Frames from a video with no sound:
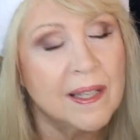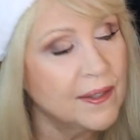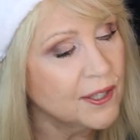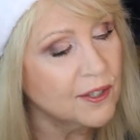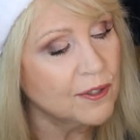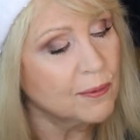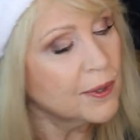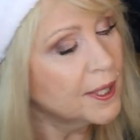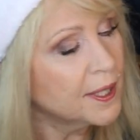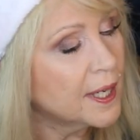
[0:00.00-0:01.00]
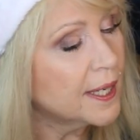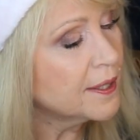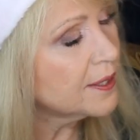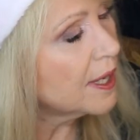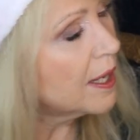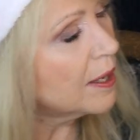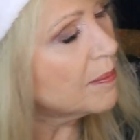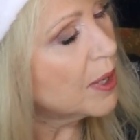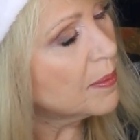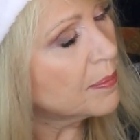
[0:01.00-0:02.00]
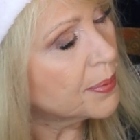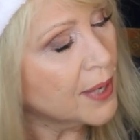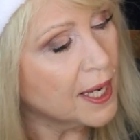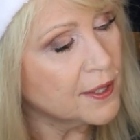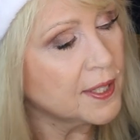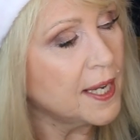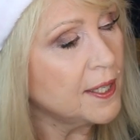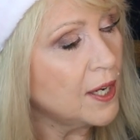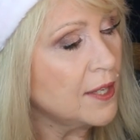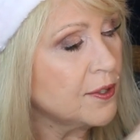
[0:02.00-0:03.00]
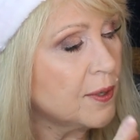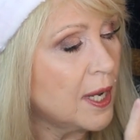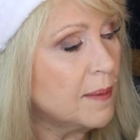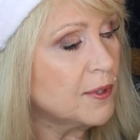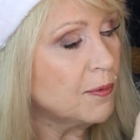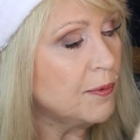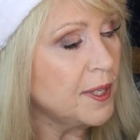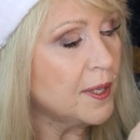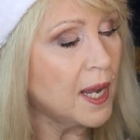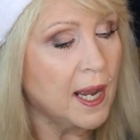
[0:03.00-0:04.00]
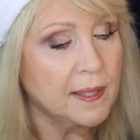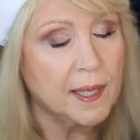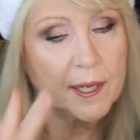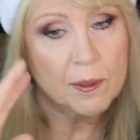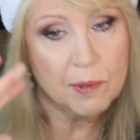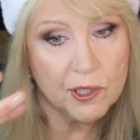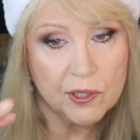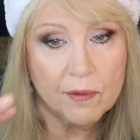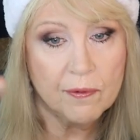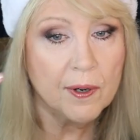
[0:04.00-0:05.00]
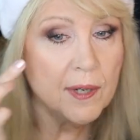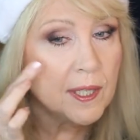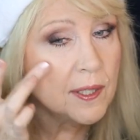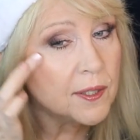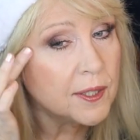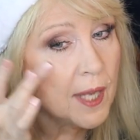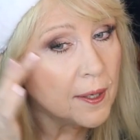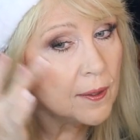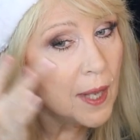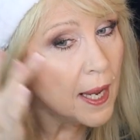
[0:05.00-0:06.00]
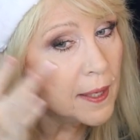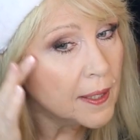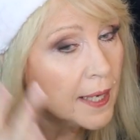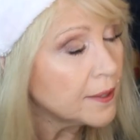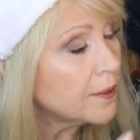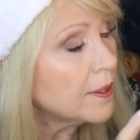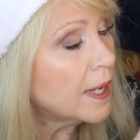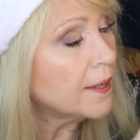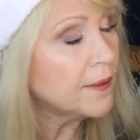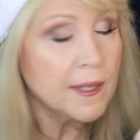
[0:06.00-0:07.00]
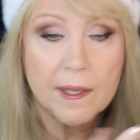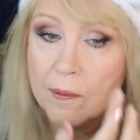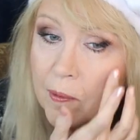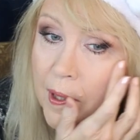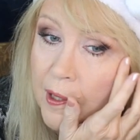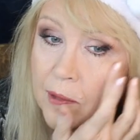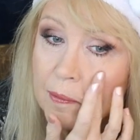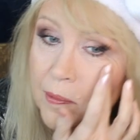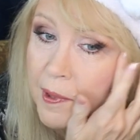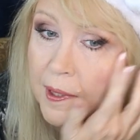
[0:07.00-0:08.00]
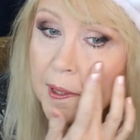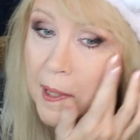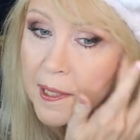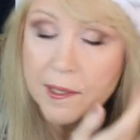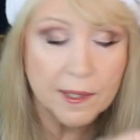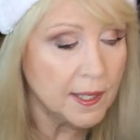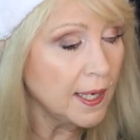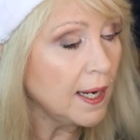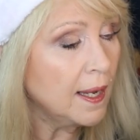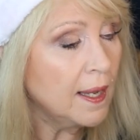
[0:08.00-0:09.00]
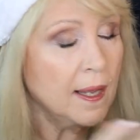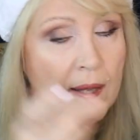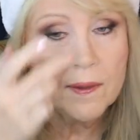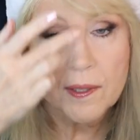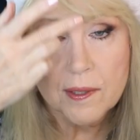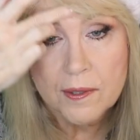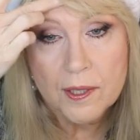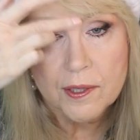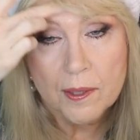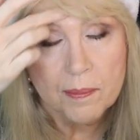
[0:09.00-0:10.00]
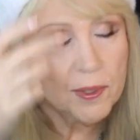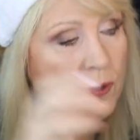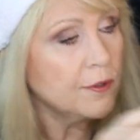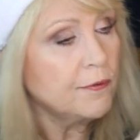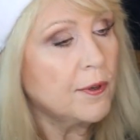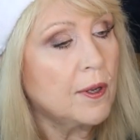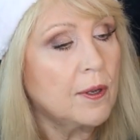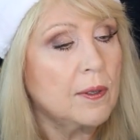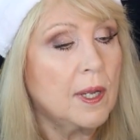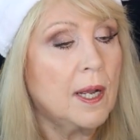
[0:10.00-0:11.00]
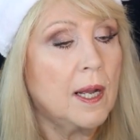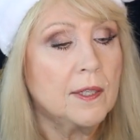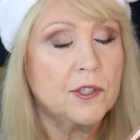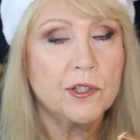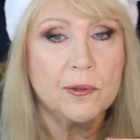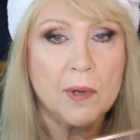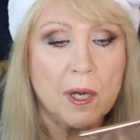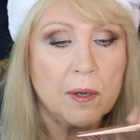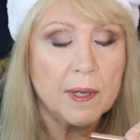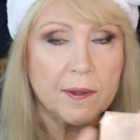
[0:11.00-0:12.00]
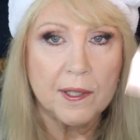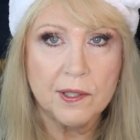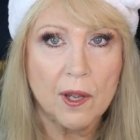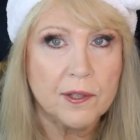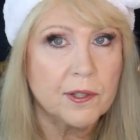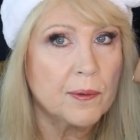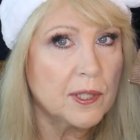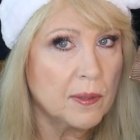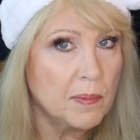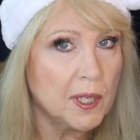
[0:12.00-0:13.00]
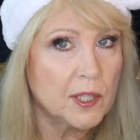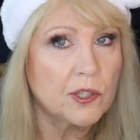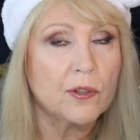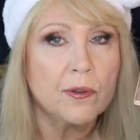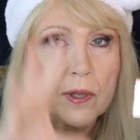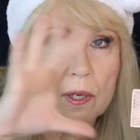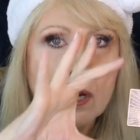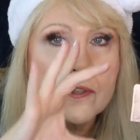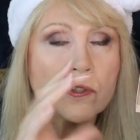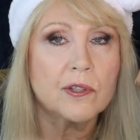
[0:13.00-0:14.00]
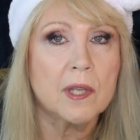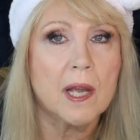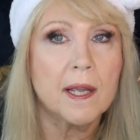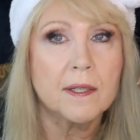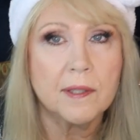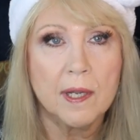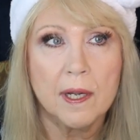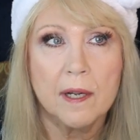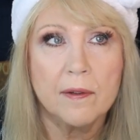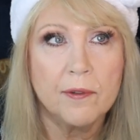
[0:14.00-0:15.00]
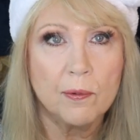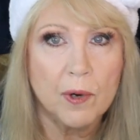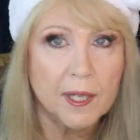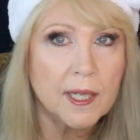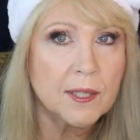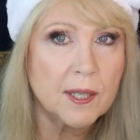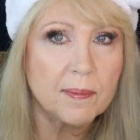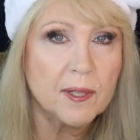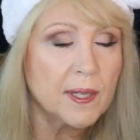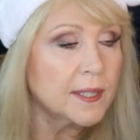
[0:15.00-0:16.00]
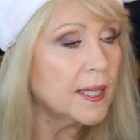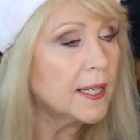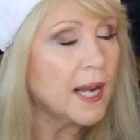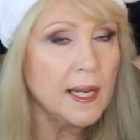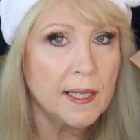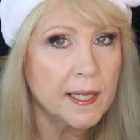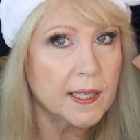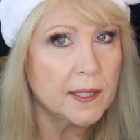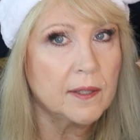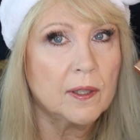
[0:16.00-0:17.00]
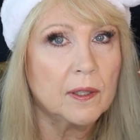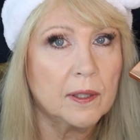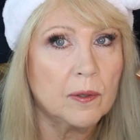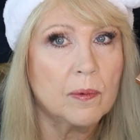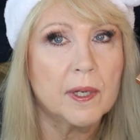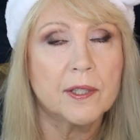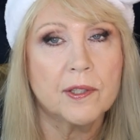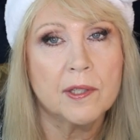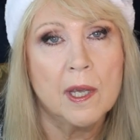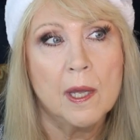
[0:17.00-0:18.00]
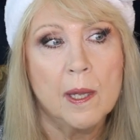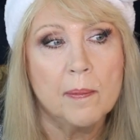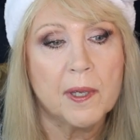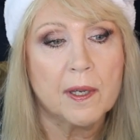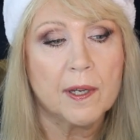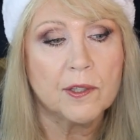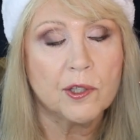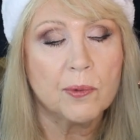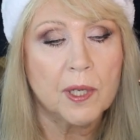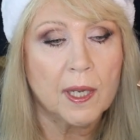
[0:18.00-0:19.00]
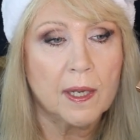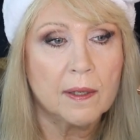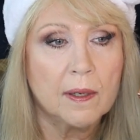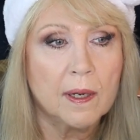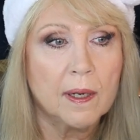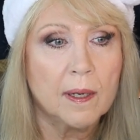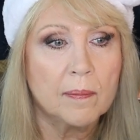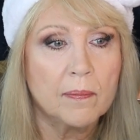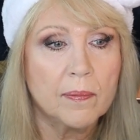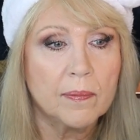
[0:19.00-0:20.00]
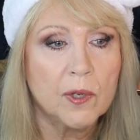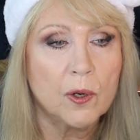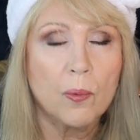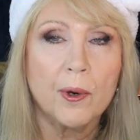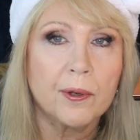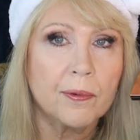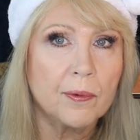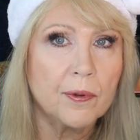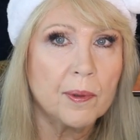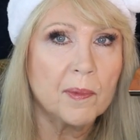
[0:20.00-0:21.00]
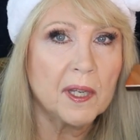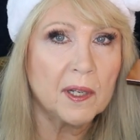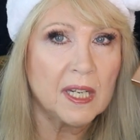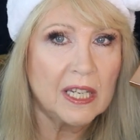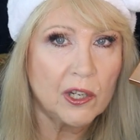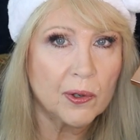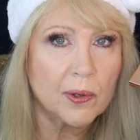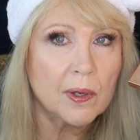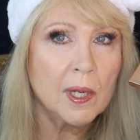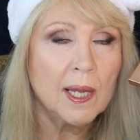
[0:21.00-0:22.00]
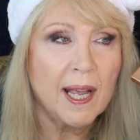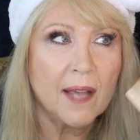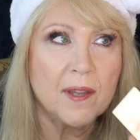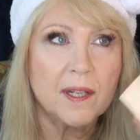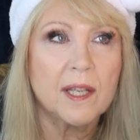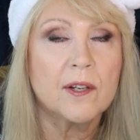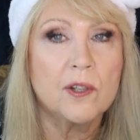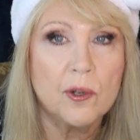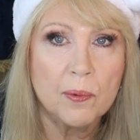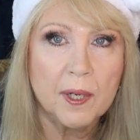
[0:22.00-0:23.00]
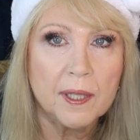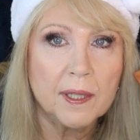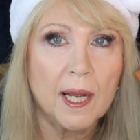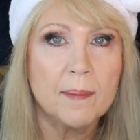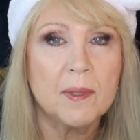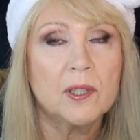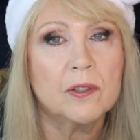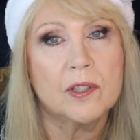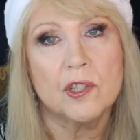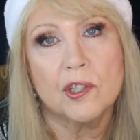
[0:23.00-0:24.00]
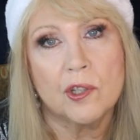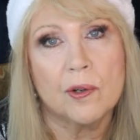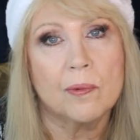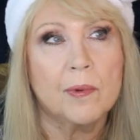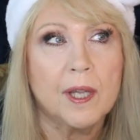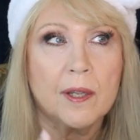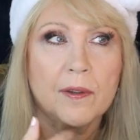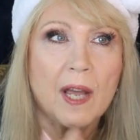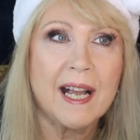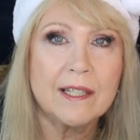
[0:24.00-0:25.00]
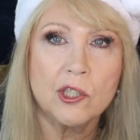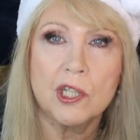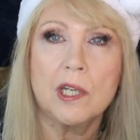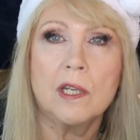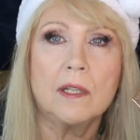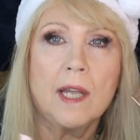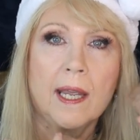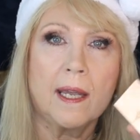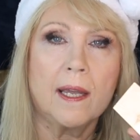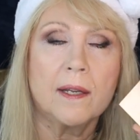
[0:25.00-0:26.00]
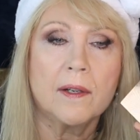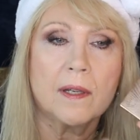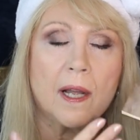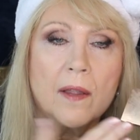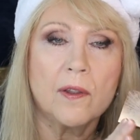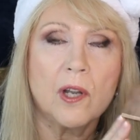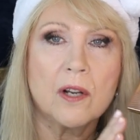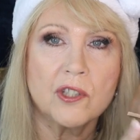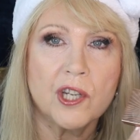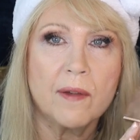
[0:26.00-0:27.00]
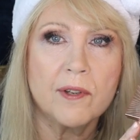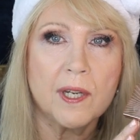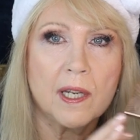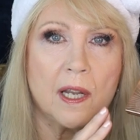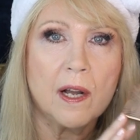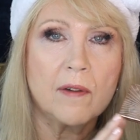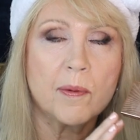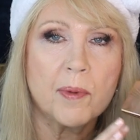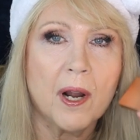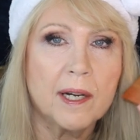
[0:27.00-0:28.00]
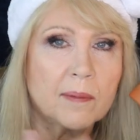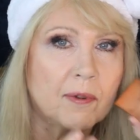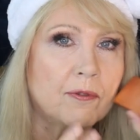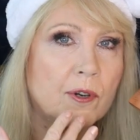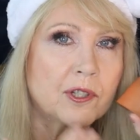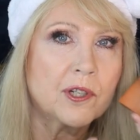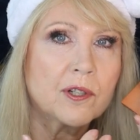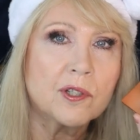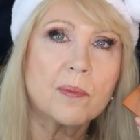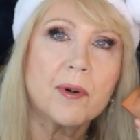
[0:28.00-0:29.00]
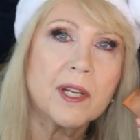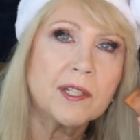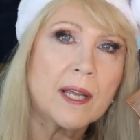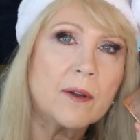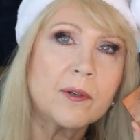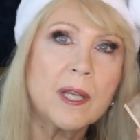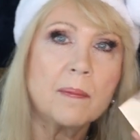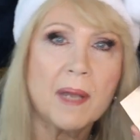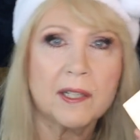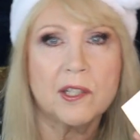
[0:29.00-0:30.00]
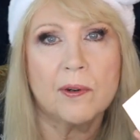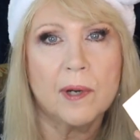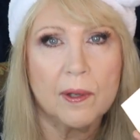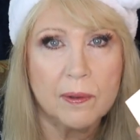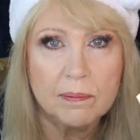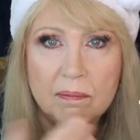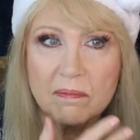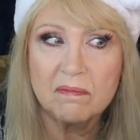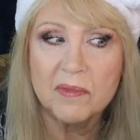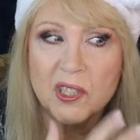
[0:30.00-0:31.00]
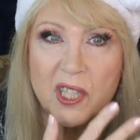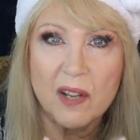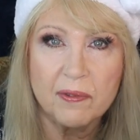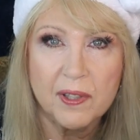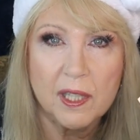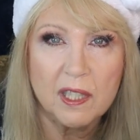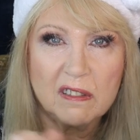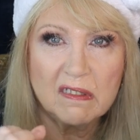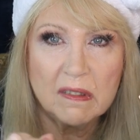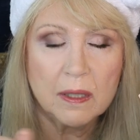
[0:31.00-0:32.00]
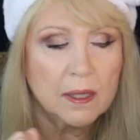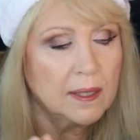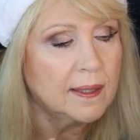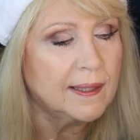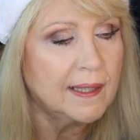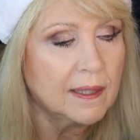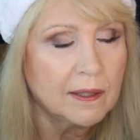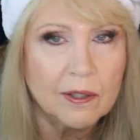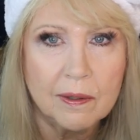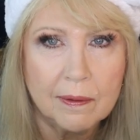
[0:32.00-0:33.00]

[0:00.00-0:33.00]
This is a really nice bronze, and it also comes with a highlighter, which is a very subtle highlighter. I think it works really nicely. This is just a beautiful duo, and this also is a miniature, the larger size. If you want to get something like that, I like getting the little ones because you can you know, work through them in a year and then get a new one. I'm a little concerned with hygiene and the longevity of a product before it starts to break down or get bacterial stuff in it. Ick.